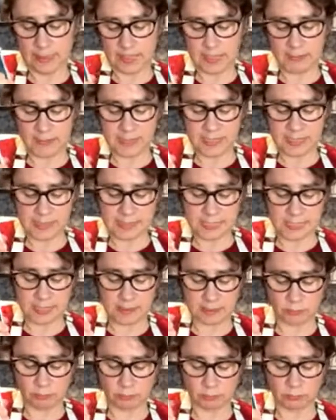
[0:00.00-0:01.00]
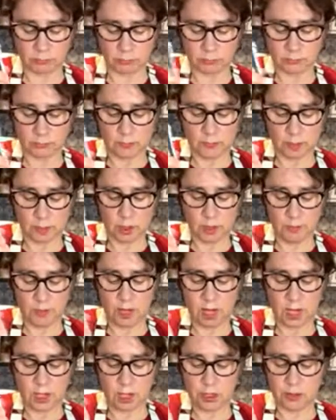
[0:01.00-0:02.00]
And that's it.
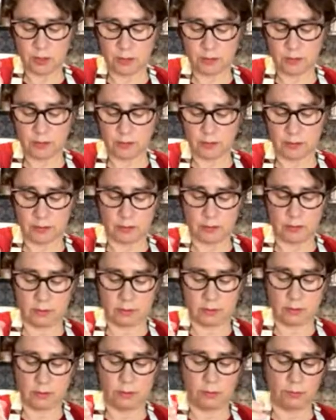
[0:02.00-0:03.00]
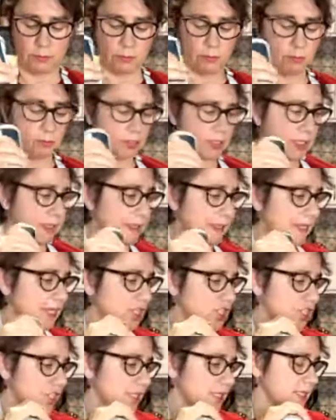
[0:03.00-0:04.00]
You've got your
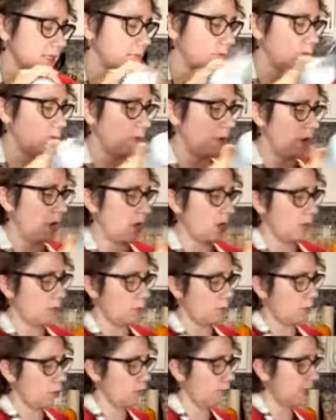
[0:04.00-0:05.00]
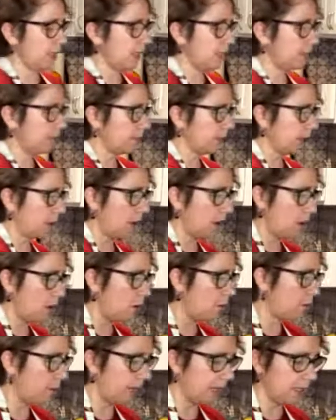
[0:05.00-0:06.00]
delicious cream
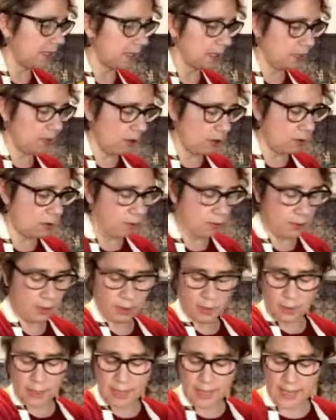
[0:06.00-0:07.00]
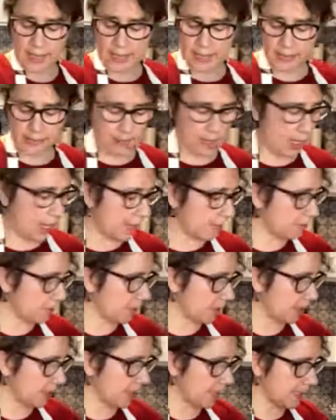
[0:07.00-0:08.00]
all ready to go. And I'm
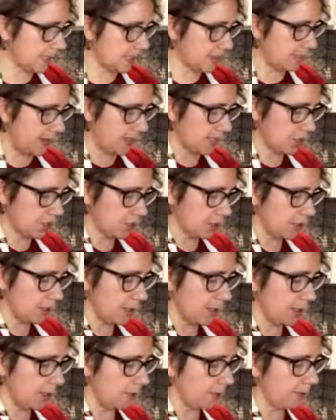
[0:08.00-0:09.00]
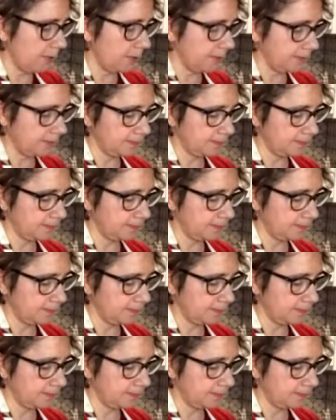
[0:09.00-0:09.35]
going to get a spatula here